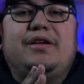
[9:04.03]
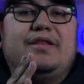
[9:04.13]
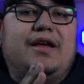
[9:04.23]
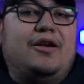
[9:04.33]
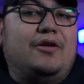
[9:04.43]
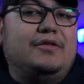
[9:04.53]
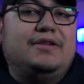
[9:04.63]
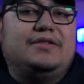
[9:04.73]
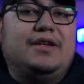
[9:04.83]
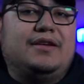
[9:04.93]
that
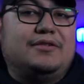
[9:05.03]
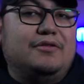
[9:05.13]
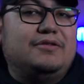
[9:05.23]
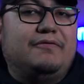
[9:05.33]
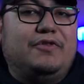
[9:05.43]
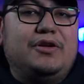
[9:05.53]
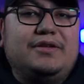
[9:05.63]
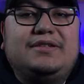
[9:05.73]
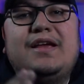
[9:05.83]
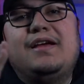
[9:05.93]
early exclusive
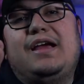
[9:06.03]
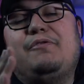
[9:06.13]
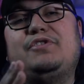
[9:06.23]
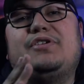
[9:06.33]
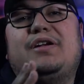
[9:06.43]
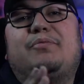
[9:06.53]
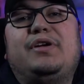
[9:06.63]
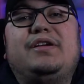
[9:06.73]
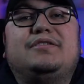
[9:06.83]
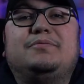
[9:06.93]
looks, and we try to
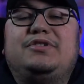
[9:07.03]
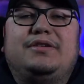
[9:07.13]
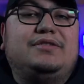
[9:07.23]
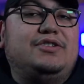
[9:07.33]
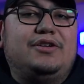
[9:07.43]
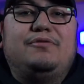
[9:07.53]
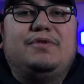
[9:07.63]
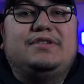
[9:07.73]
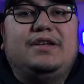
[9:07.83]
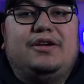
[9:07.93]
bring you some just
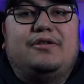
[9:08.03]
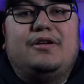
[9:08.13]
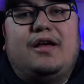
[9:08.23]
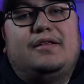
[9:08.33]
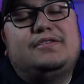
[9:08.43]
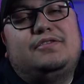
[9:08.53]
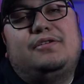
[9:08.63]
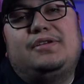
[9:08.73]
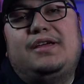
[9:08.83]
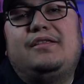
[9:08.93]
genuine sneaker knowledge. So
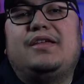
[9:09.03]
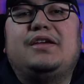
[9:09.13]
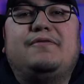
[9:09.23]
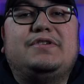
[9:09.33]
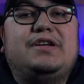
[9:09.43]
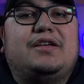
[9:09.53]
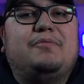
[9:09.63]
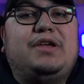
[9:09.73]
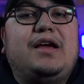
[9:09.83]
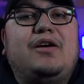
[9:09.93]
again, thank you for
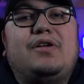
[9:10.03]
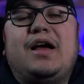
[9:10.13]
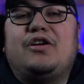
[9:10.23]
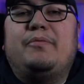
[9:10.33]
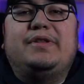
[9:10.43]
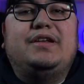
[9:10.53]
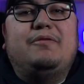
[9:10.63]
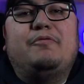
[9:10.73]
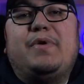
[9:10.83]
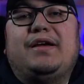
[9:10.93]
checking me out. I go by the
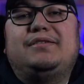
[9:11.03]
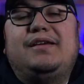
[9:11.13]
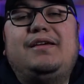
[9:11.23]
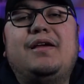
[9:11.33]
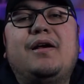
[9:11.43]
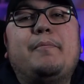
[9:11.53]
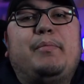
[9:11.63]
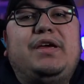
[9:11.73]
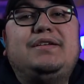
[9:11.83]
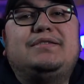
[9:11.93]
name of Mike T.
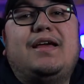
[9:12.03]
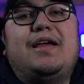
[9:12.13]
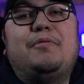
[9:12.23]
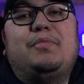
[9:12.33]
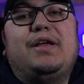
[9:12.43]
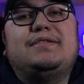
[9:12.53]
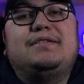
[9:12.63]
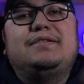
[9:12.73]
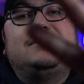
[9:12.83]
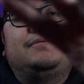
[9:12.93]
Peace and
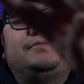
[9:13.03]
blessings.